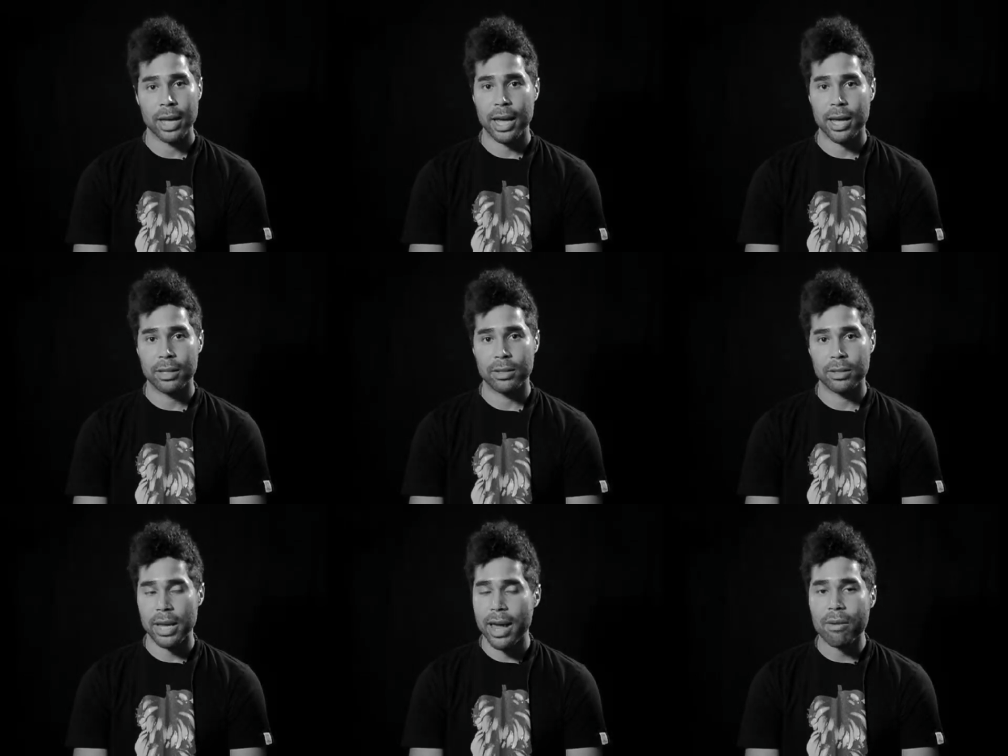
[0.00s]

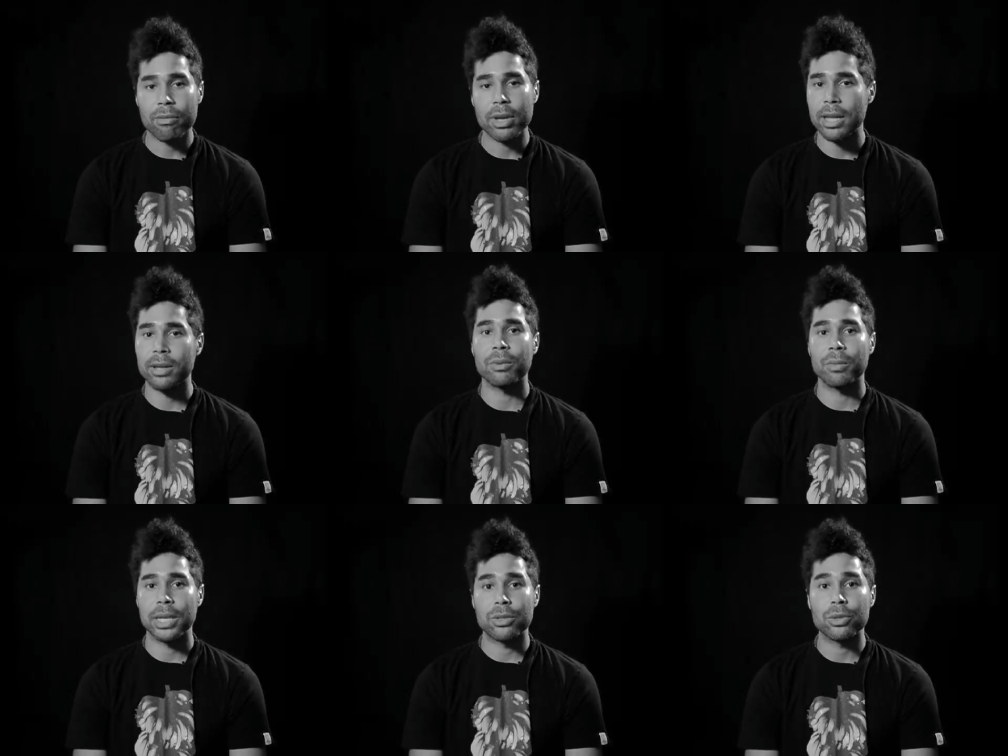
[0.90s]
And everything that
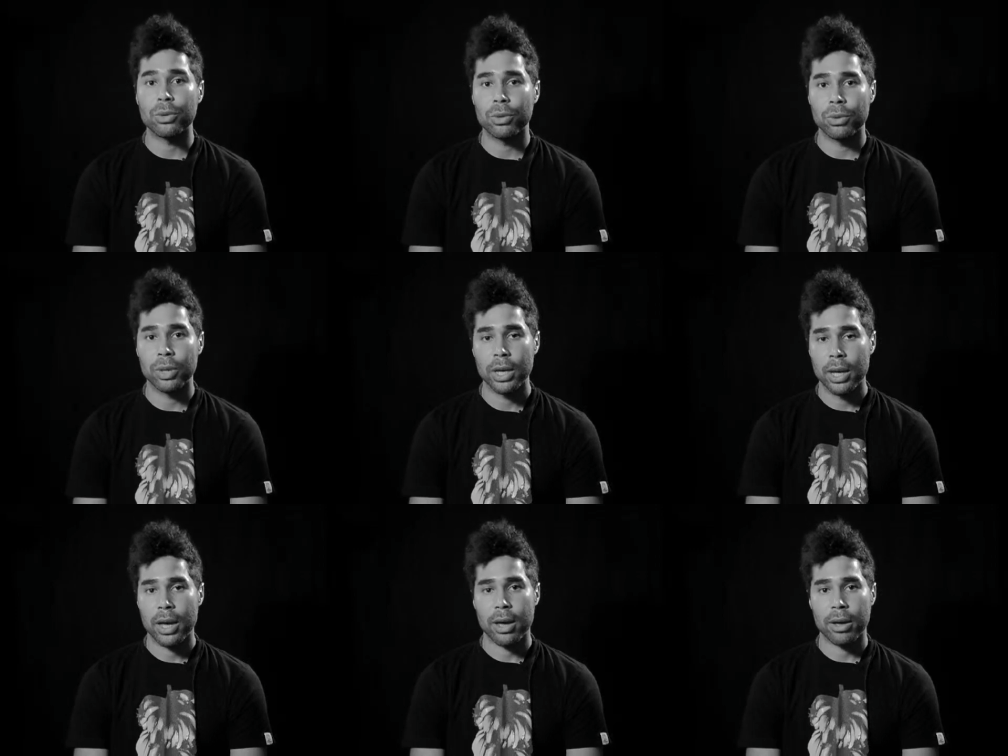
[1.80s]
we do,
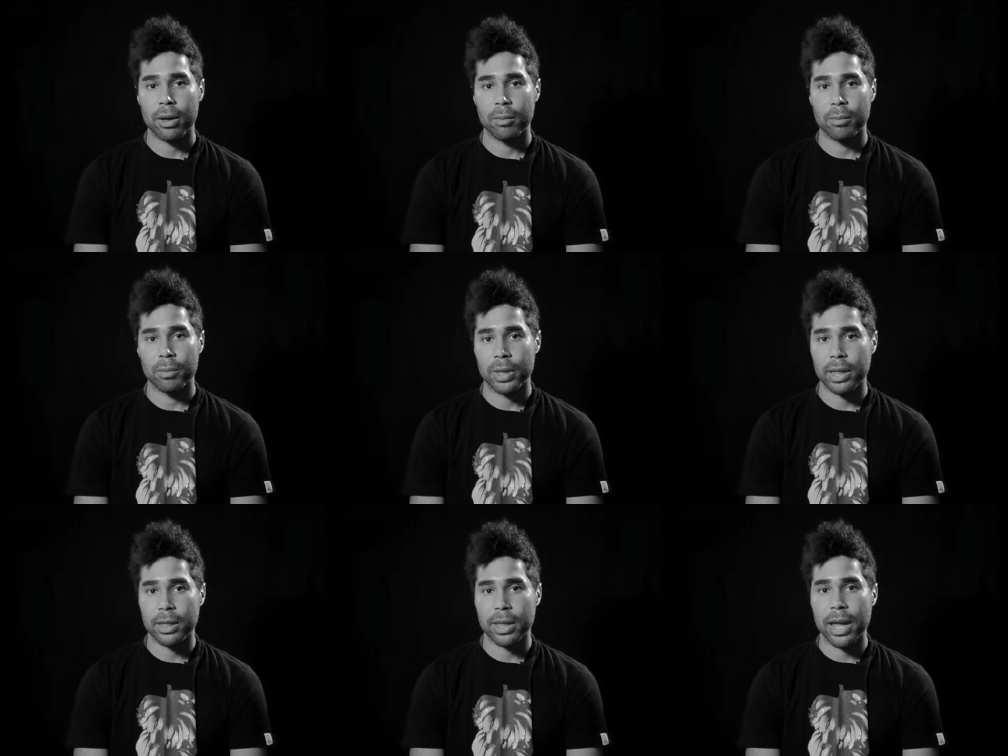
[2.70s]
um,
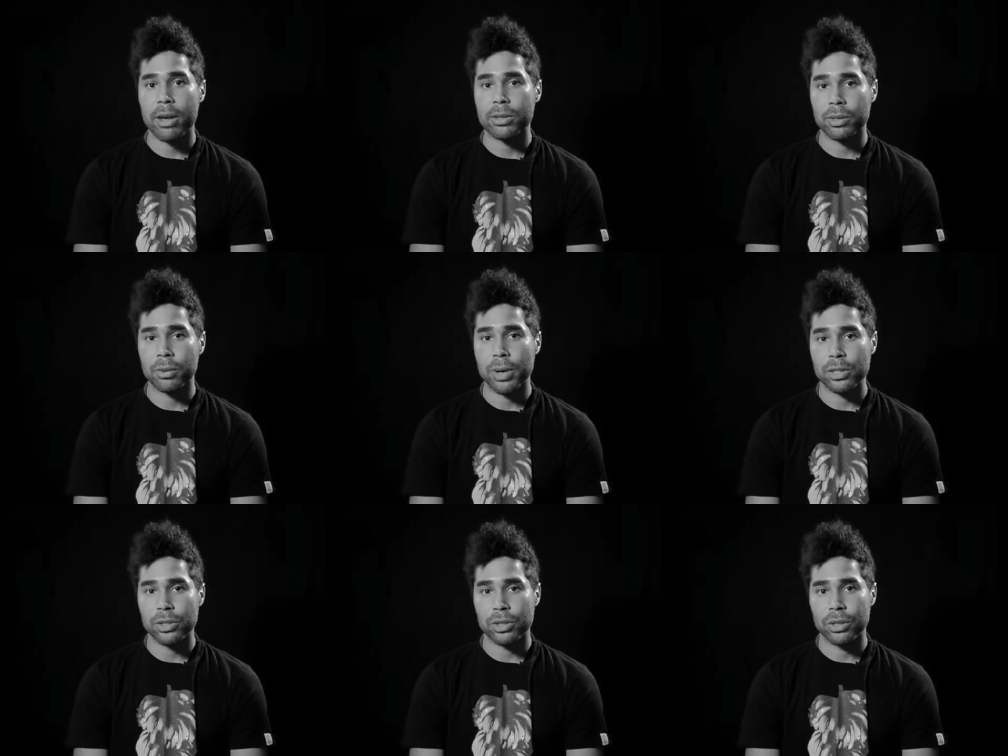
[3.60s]
they ask the
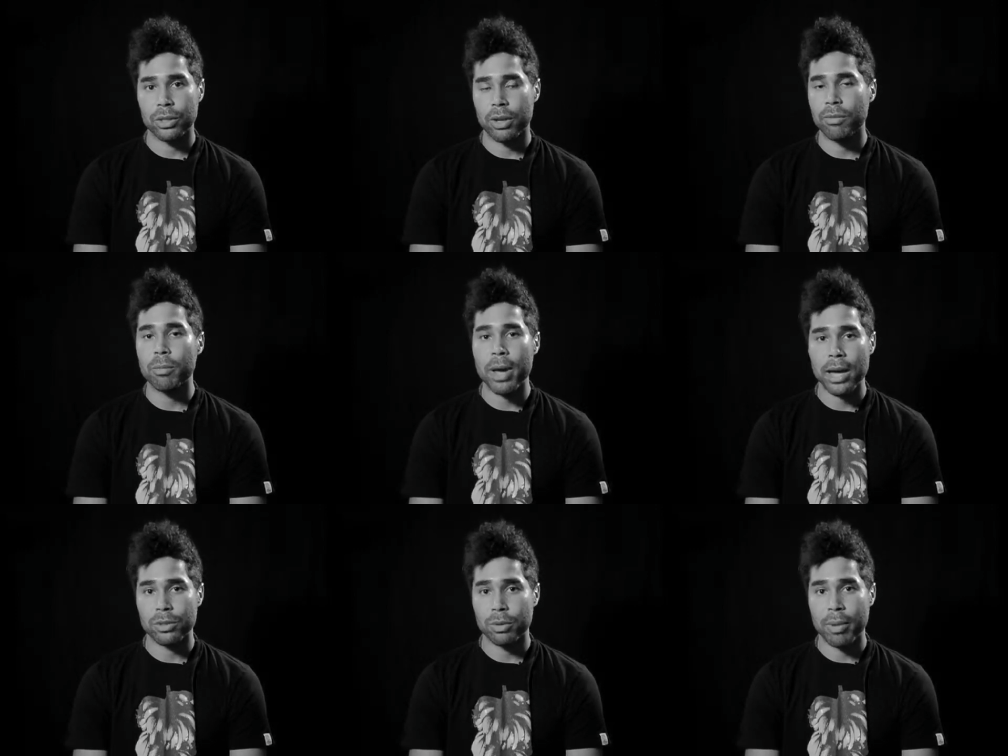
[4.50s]
question, have you
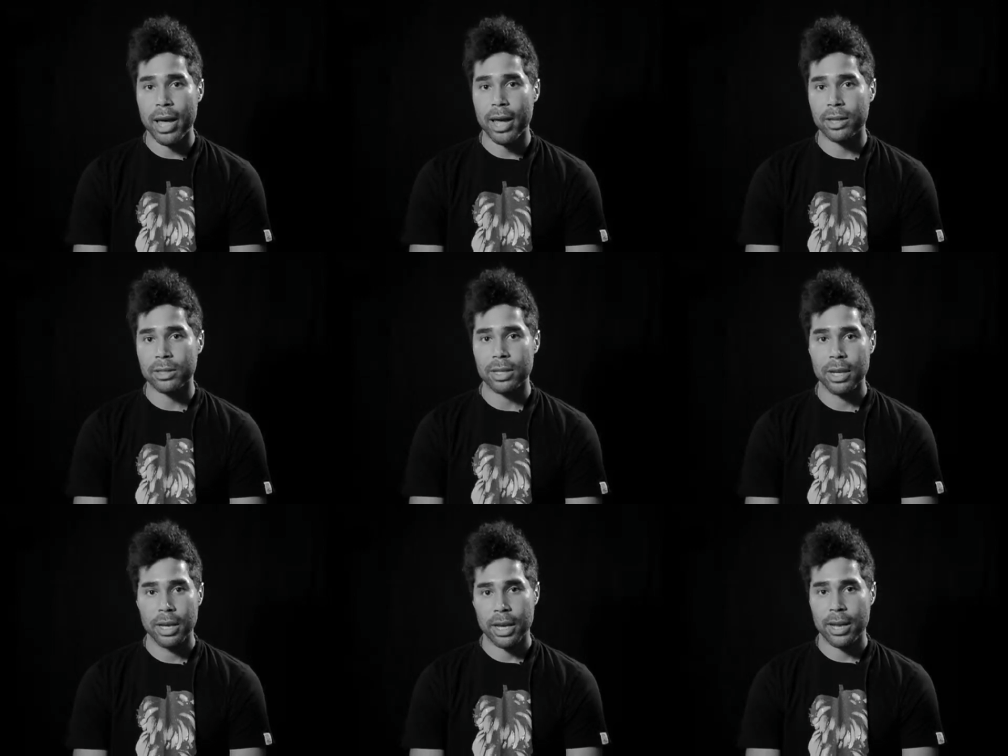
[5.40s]
packed your bags?
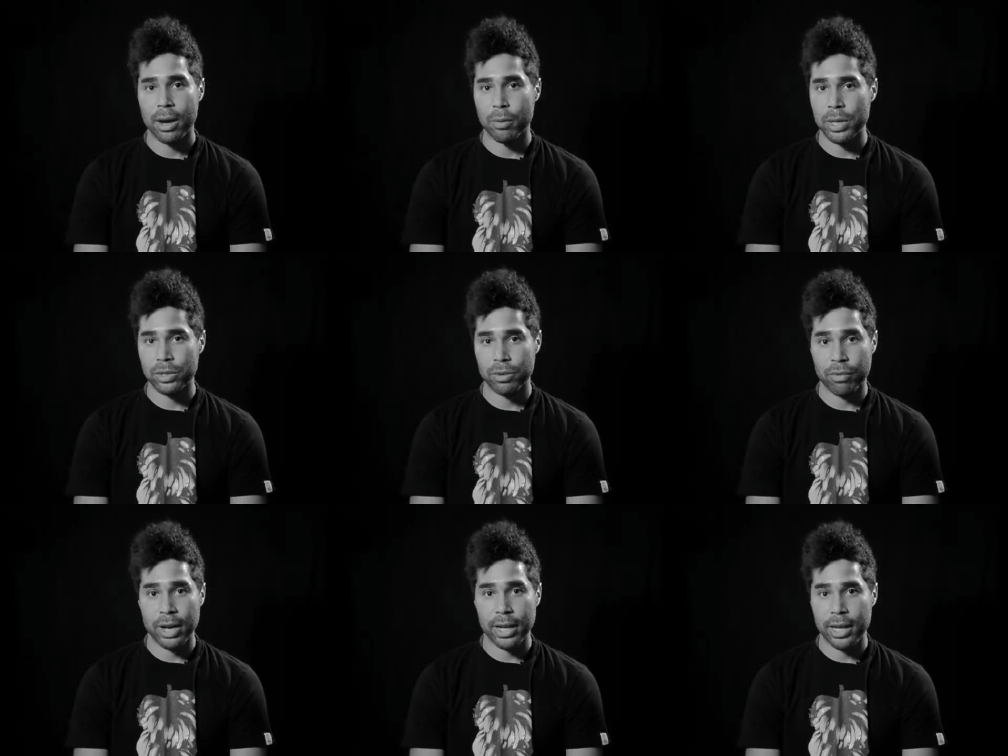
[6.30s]
And that question
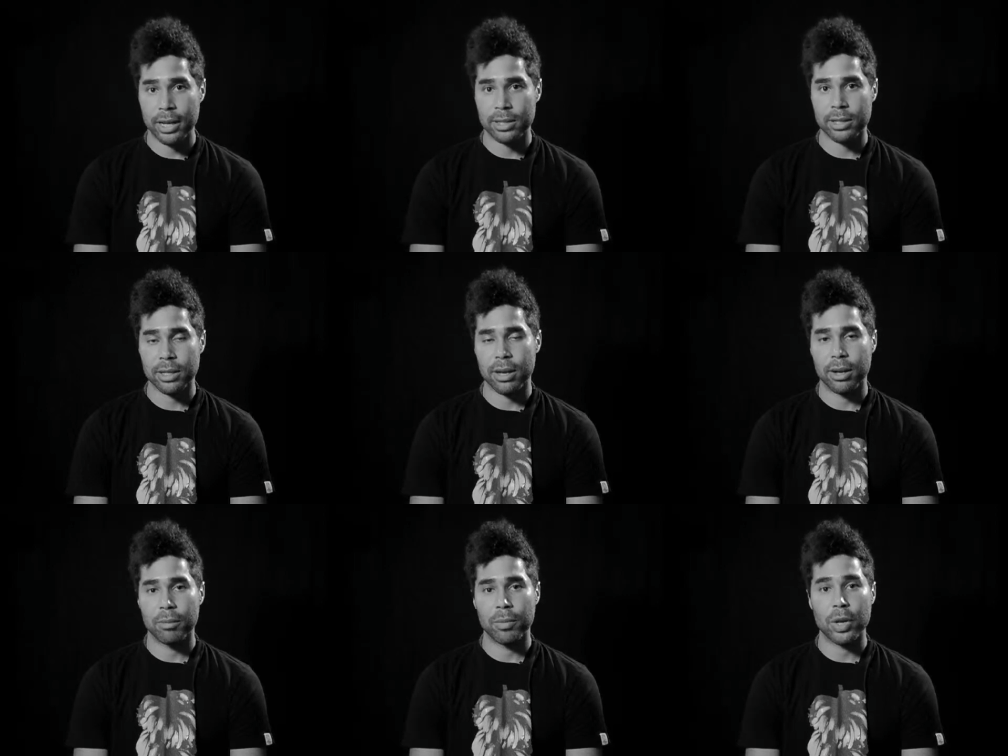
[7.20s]
really is,
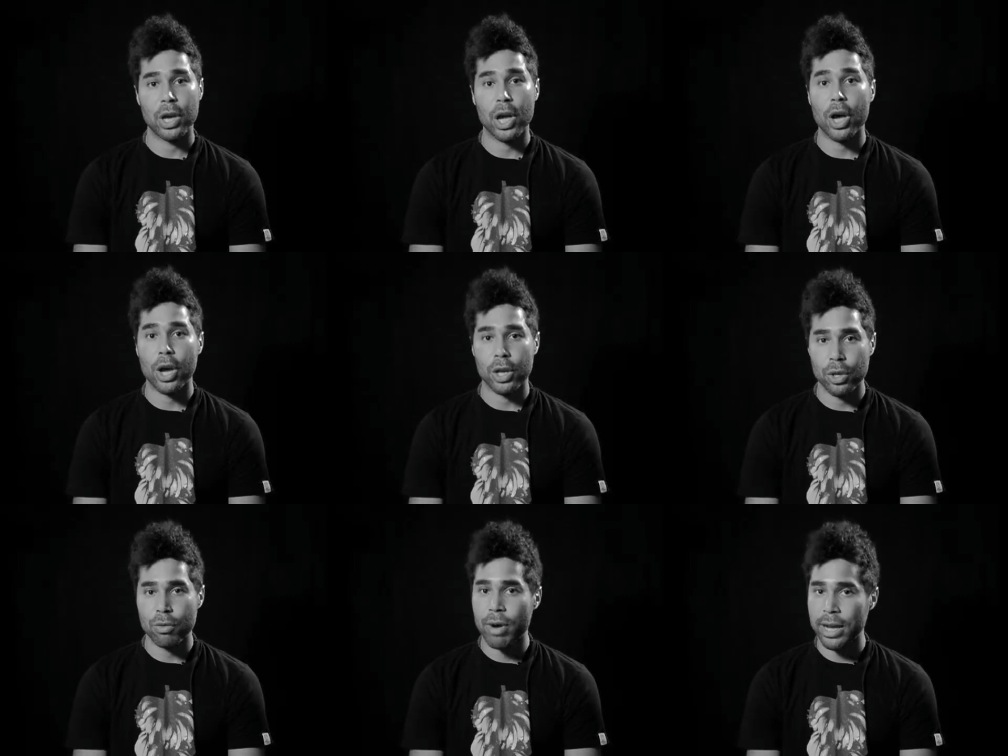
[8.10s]
um, are
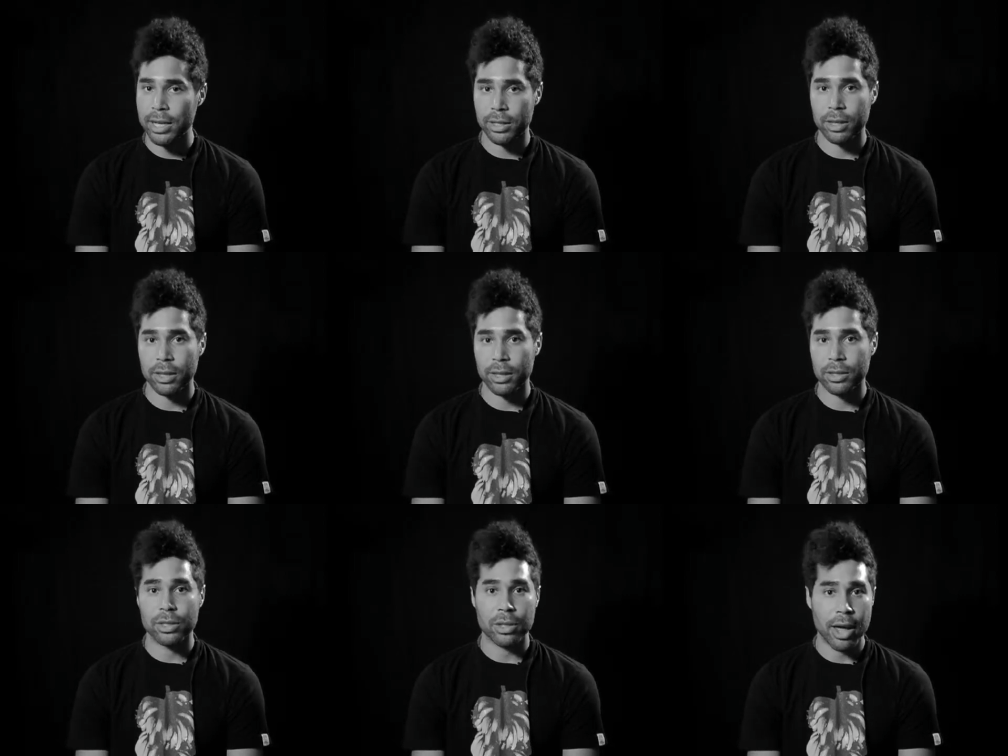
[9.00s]
you ready to,
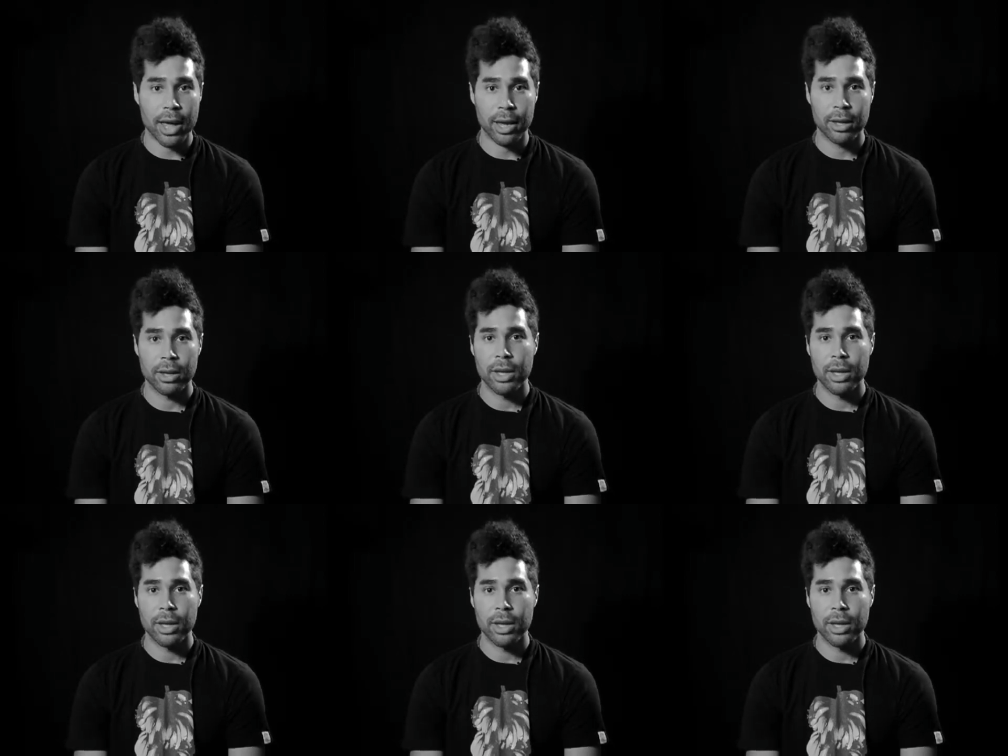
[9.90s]
to die?